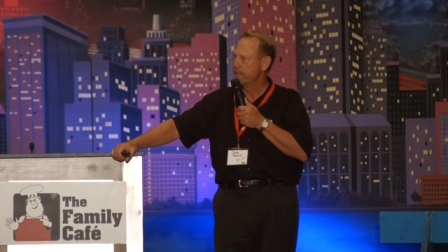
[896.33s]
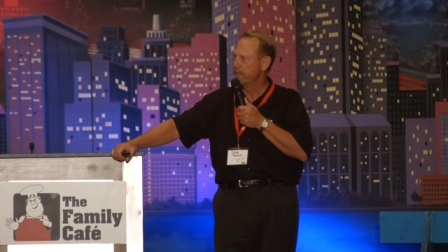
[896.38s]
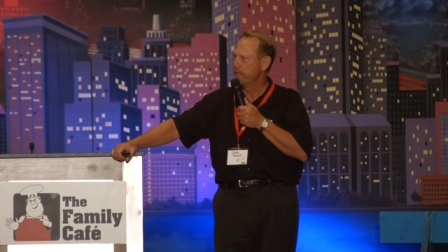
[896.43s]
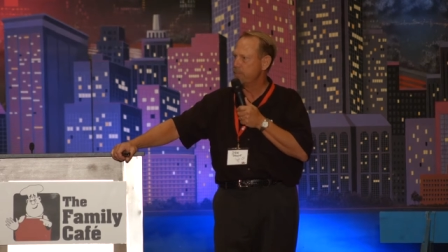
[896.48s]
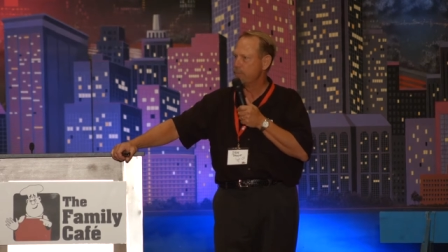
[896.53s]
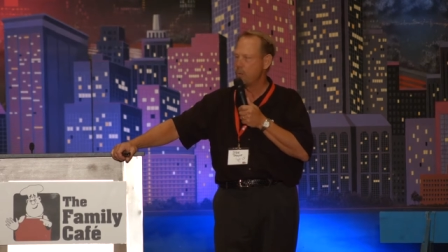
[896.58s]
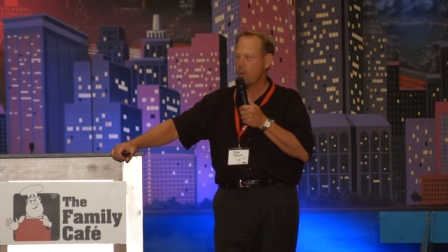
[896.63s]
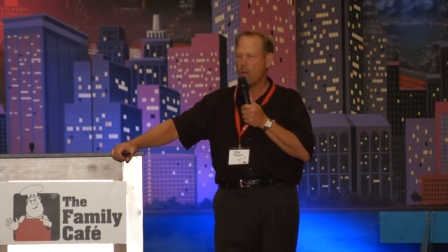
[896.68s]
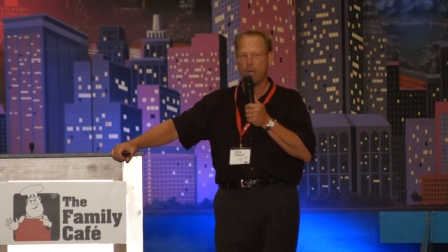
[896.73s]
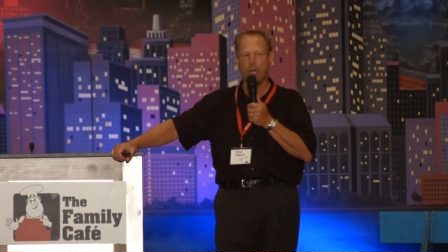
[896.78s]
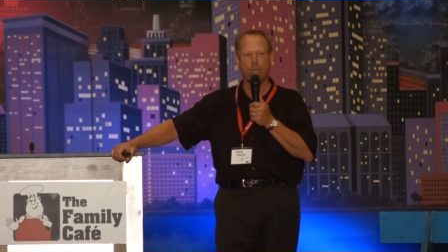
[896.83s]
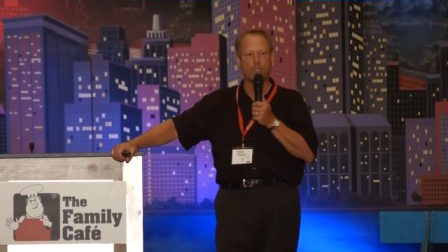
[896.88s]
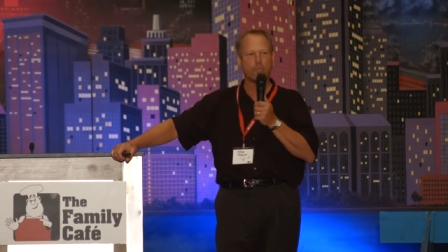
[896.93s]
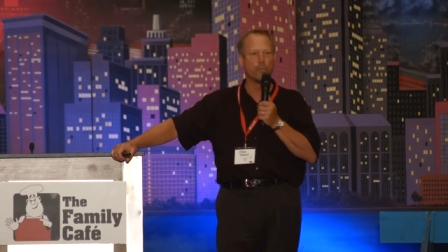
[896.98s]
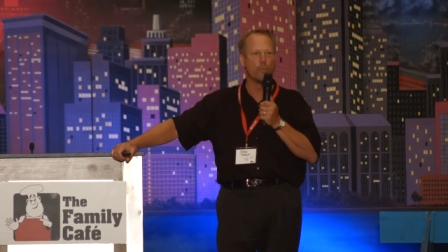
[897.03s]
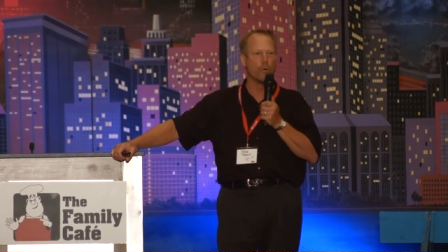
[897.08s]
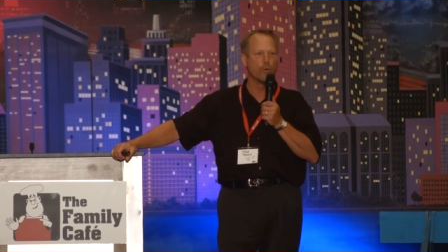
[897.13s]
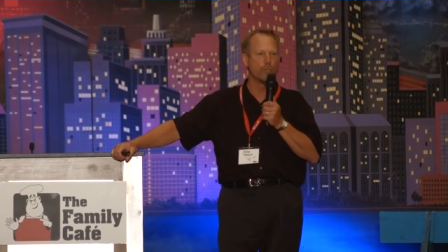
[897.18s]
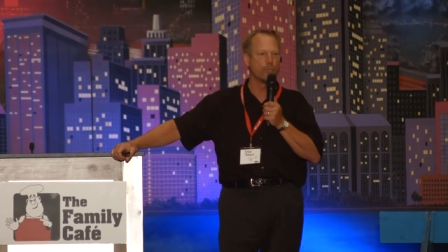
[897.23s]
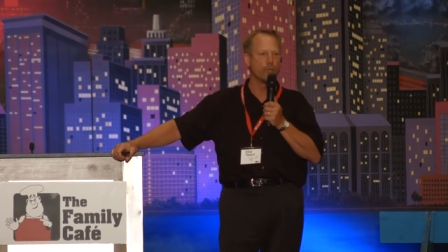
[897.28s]
that brought
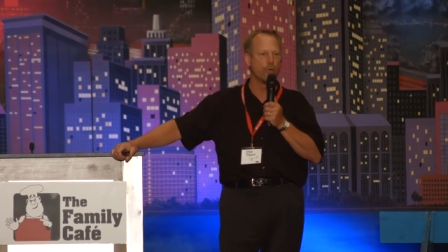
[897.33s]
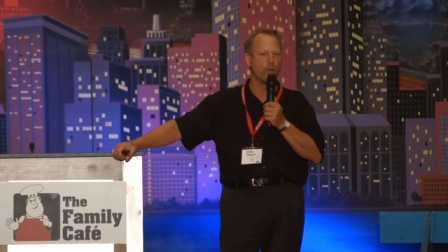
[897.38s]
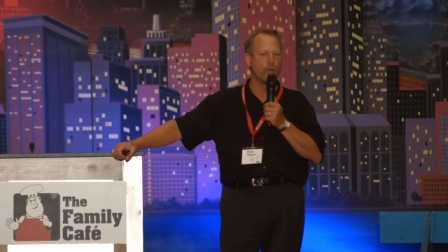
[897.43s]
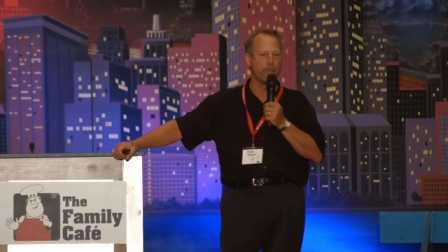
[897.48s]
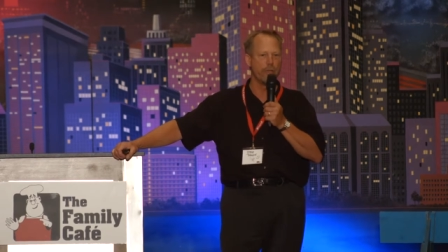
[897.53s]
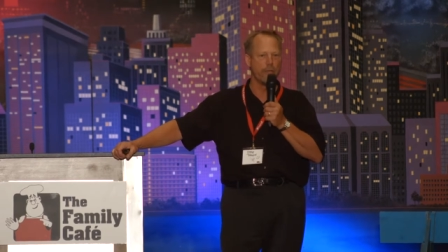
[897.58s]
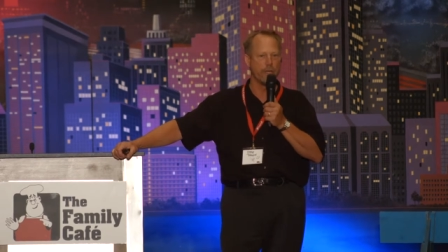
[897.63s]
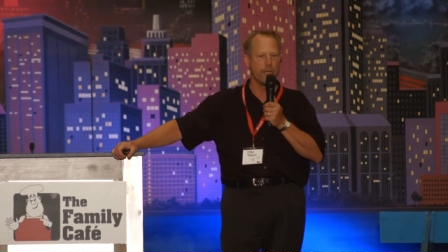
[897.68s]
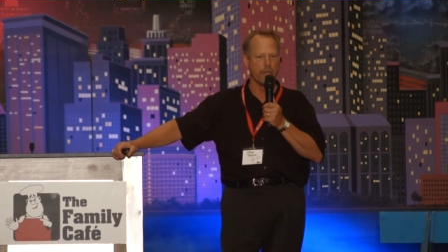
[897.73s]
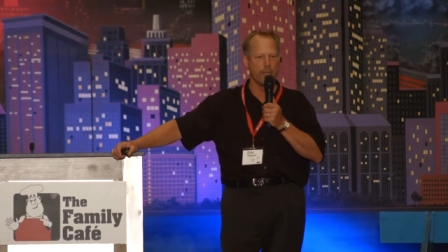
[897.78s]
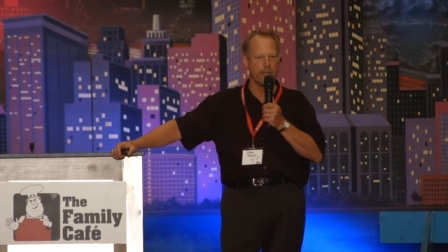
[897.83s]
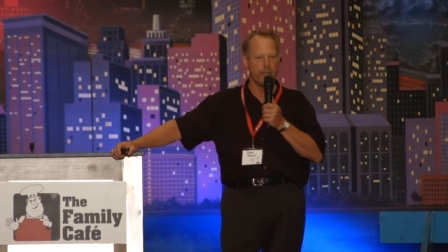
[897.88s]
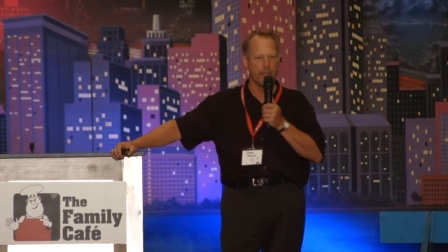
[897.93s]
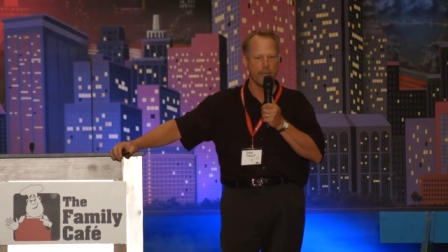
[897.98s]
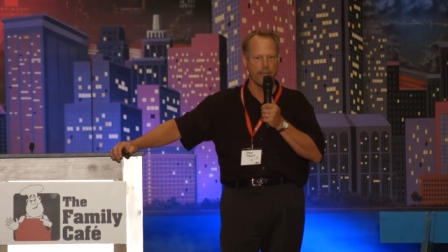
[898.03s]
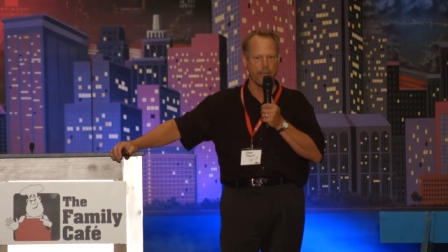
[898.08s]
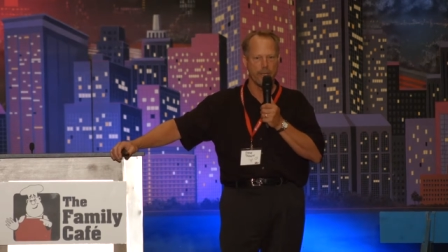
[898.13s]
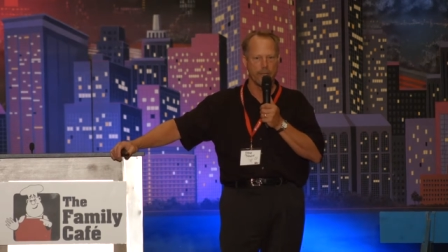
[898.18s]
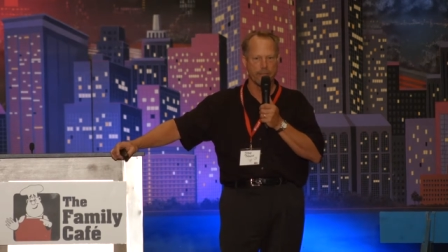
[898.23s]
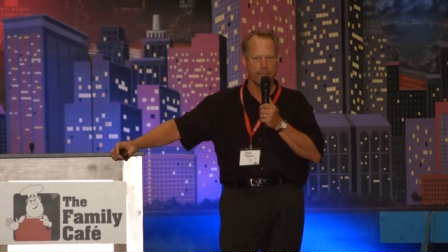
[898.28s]
us more joy than
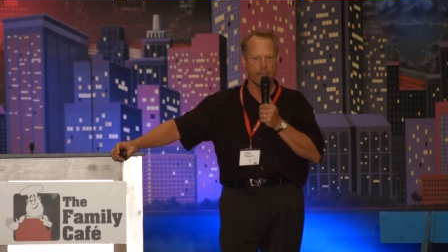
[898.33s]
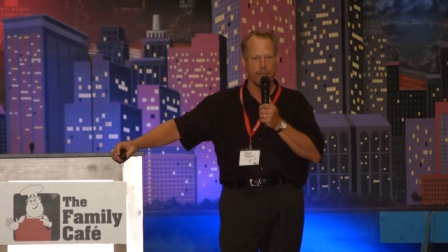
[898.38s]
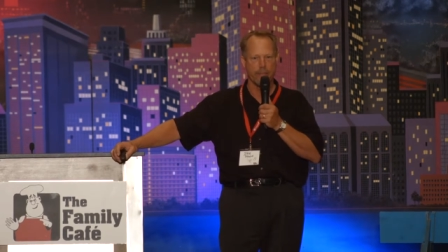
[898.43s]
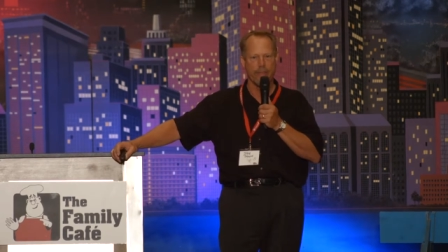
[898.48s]
anything else,